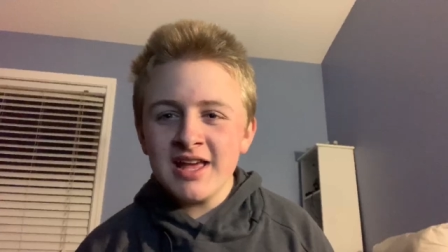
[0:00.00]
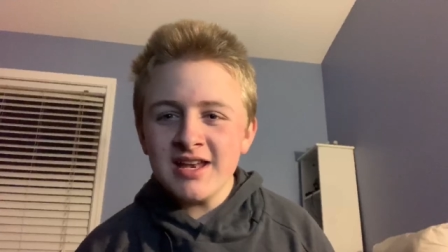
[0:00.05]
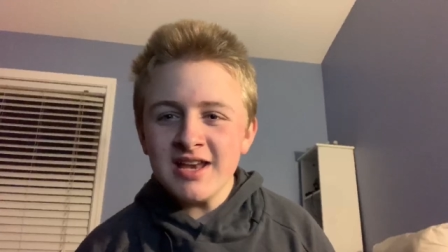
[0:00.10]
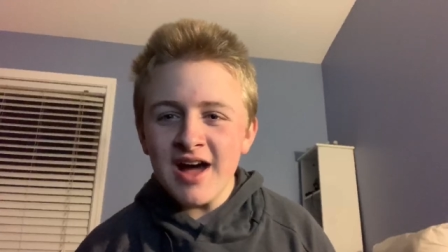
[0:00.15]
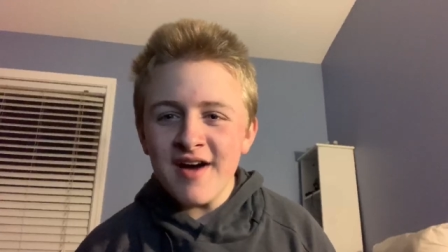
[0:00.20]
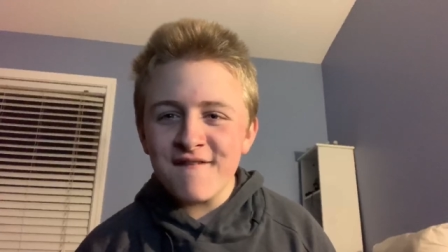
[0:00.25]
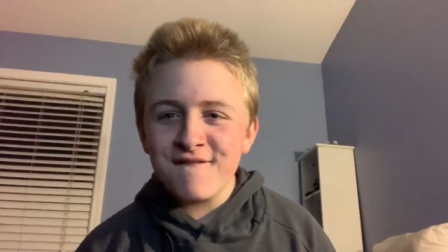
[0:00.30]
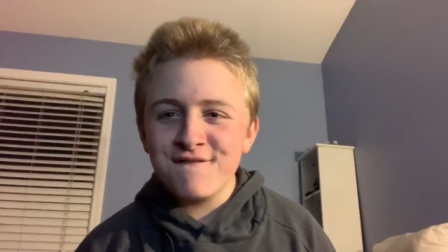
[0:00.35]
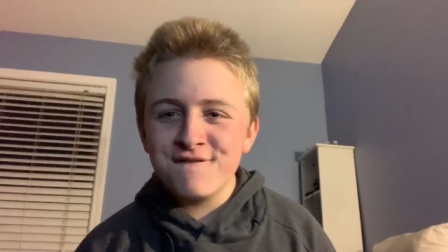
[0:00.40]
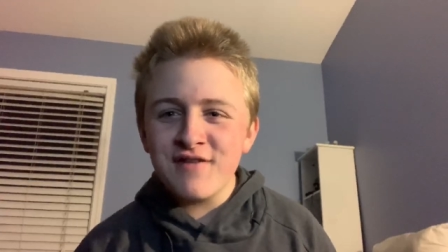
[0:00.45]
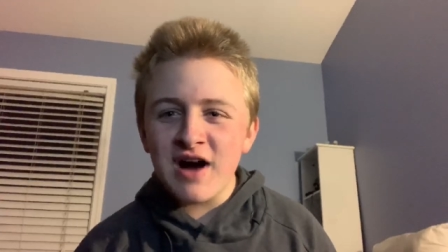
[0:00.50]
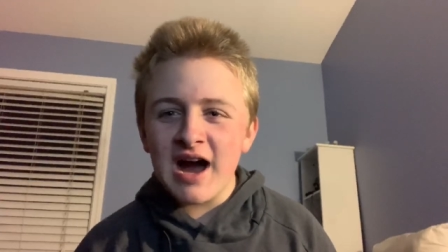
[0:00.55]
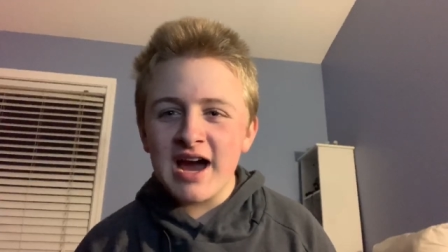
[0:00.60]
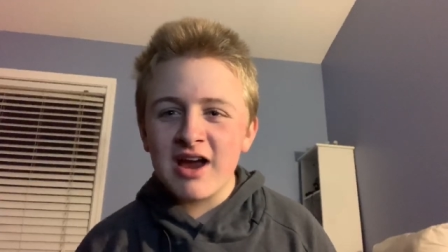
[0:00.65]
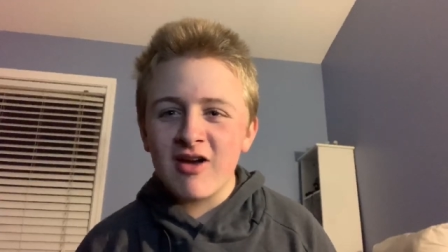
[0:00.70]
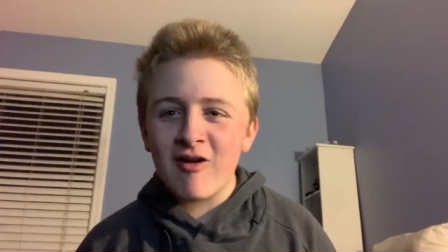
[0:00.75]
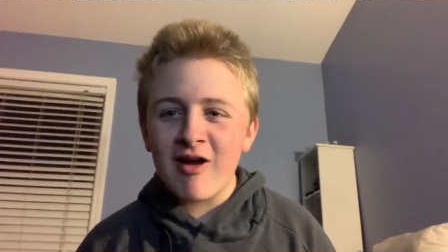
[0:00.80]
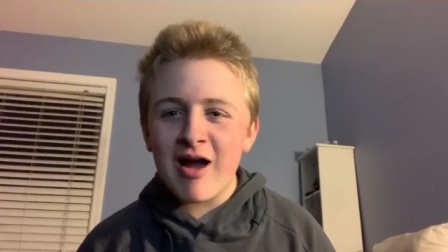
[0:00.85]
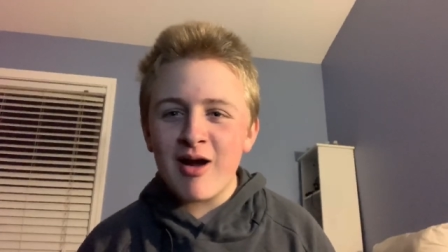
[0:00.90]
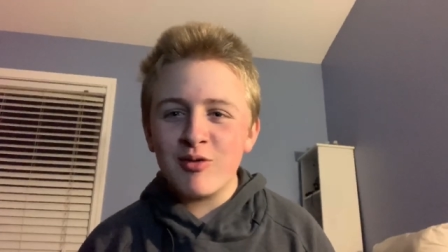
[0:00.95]
Not
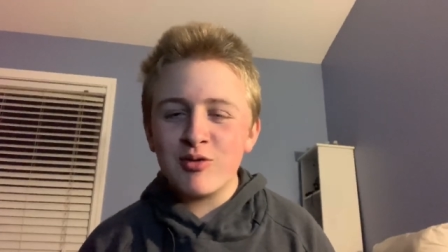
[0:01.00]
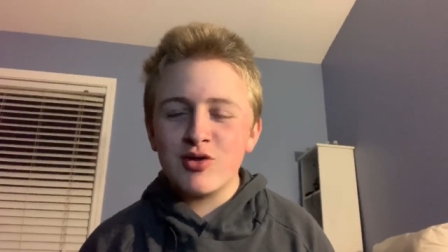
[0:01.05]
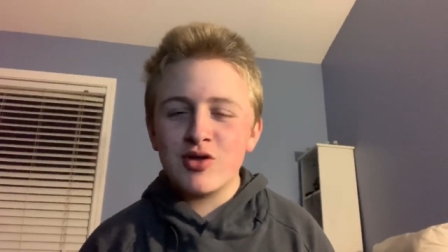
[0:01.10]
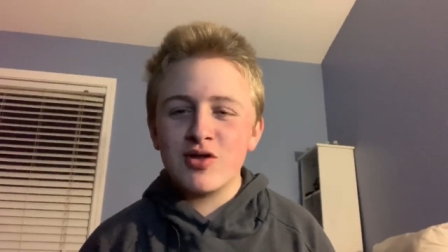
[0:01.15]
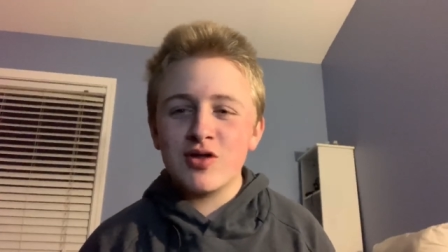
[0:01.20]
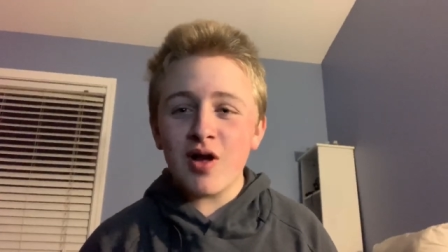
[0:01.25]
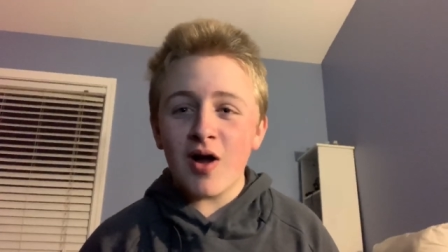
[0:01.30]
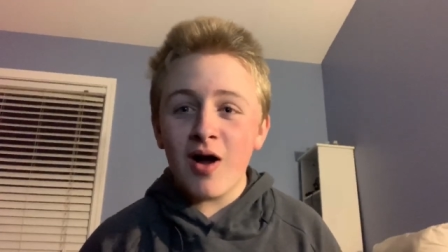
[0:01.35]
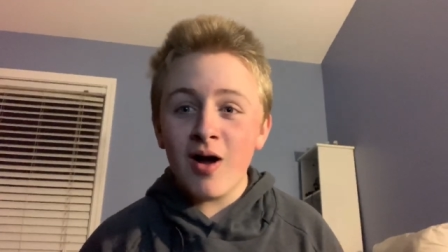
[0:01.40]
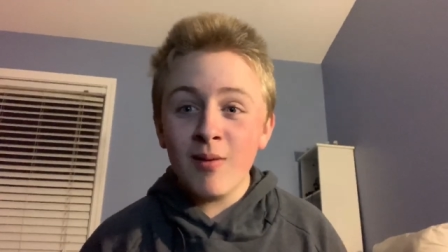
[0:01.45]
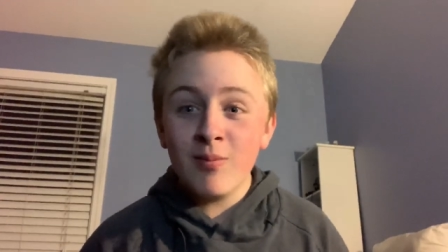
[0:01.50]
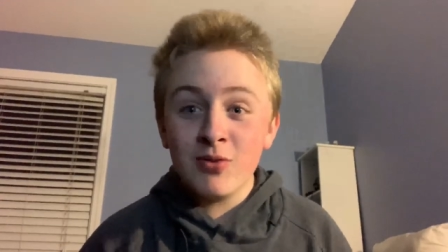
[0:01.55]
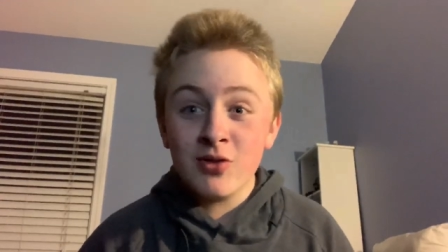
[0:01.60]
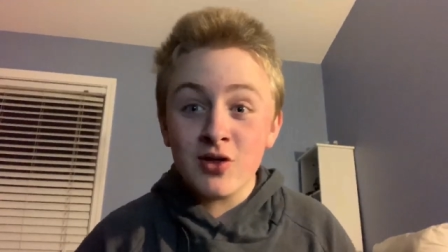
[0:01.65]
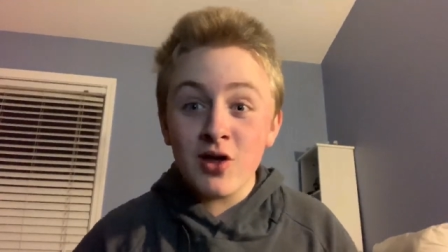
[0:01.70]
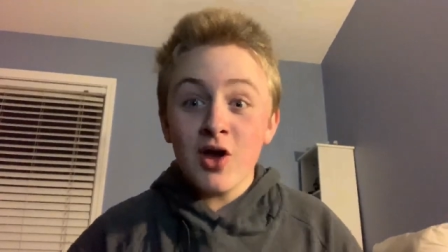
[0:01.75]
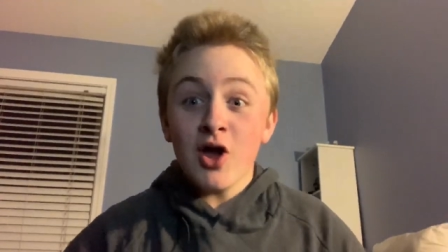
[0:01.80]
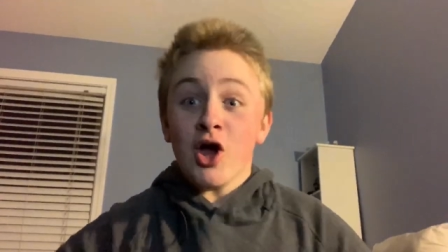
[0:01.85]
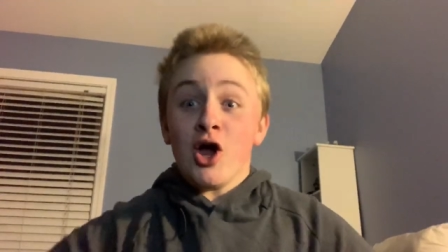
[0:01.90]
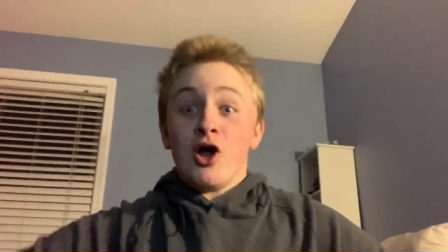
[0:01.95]
Firehouse Subs.
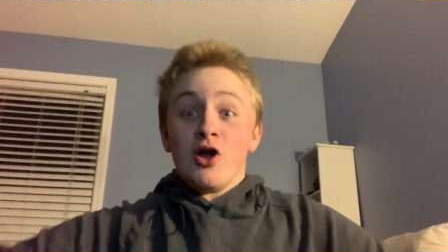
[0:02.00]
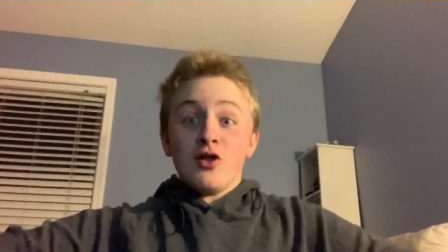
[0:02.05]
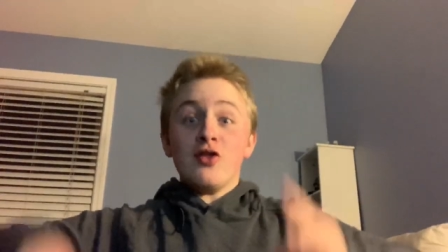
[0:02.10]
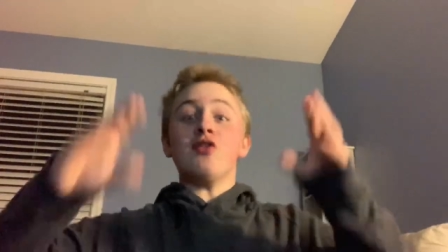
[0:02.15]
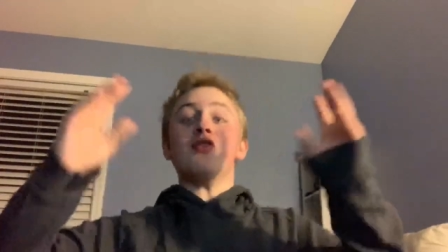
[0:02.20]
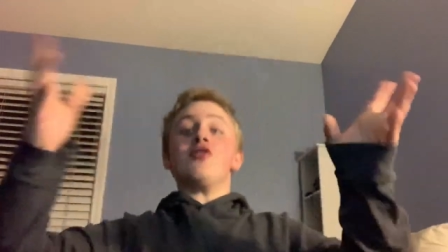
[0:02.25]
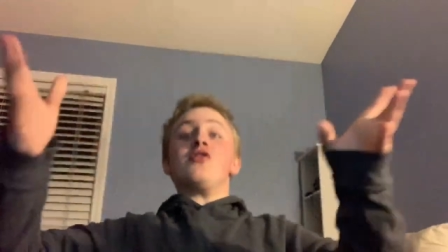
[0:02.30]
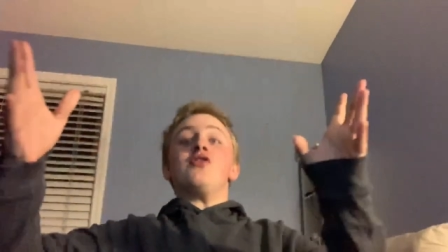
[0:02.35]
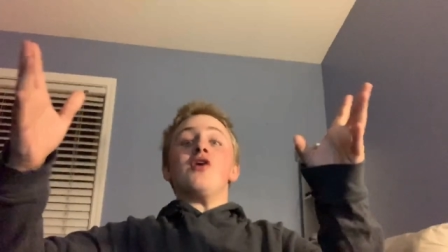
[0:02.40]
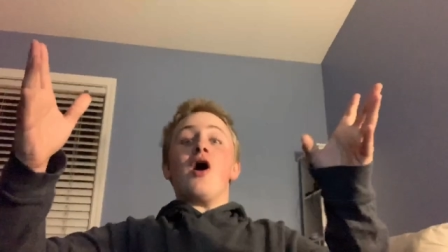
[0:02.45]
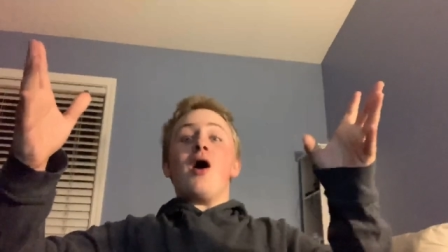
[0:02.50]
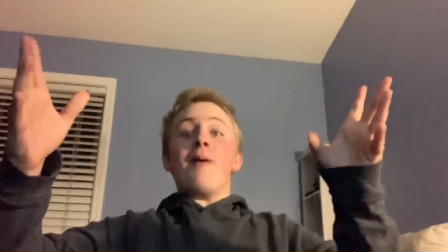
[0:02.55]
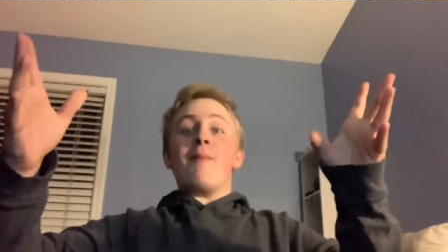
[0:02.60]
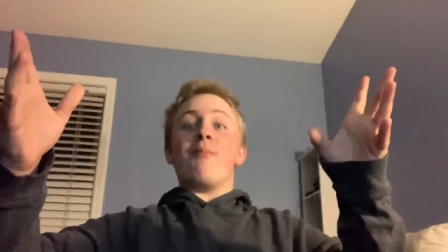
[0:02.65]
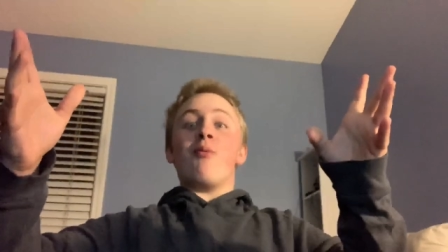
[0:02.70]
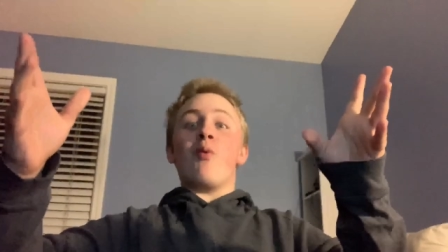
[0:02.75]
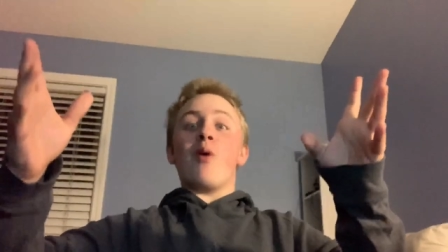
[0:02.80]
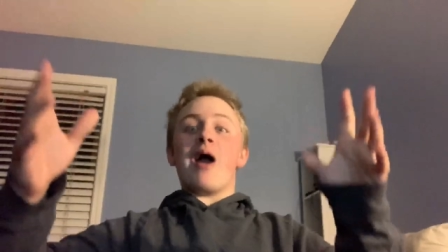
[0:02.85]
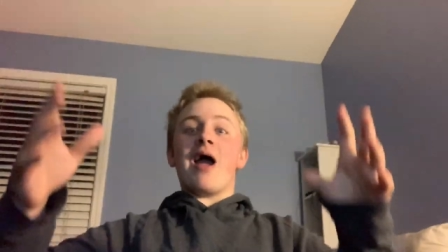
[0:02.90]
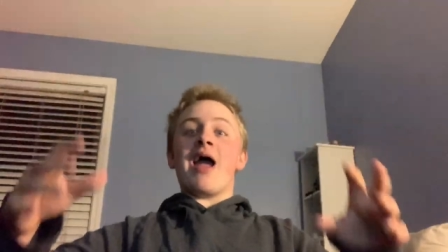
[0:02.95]

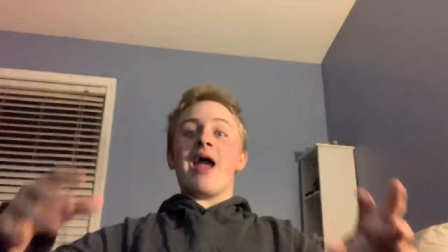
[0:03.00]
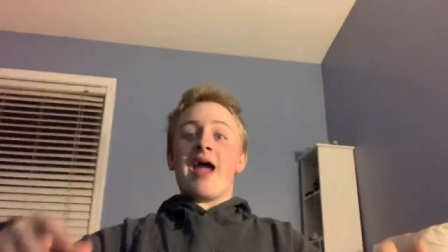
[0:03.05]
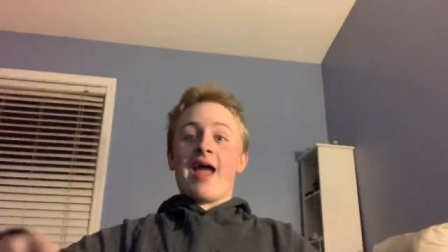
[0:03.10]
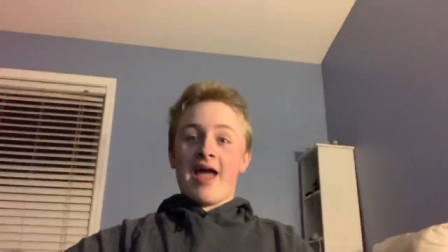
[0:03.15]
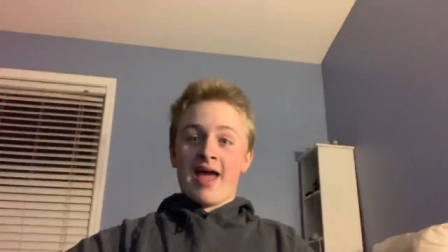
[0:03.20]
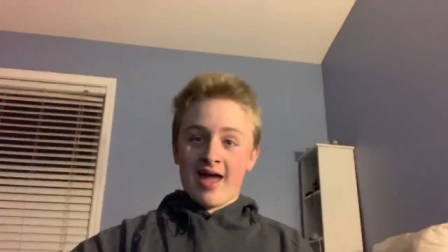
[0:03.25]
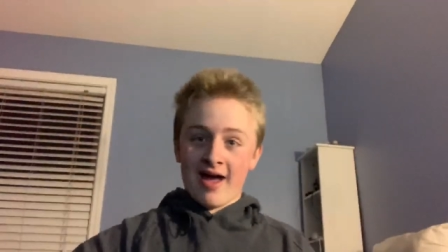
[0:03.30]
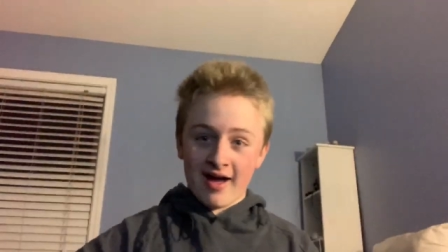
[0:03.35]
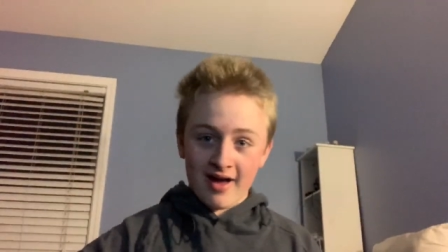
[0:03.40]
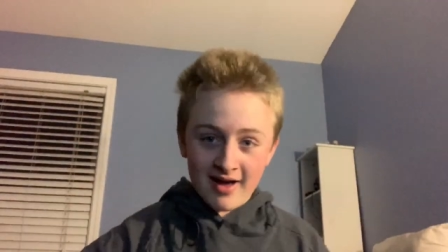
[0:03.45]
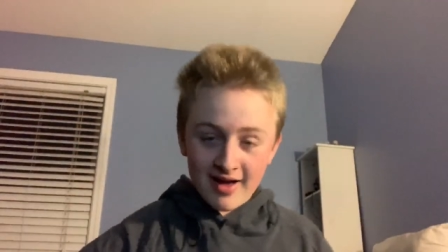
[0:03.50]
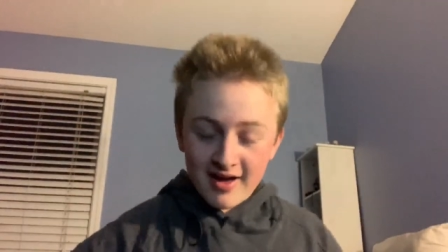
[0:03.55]
Subway.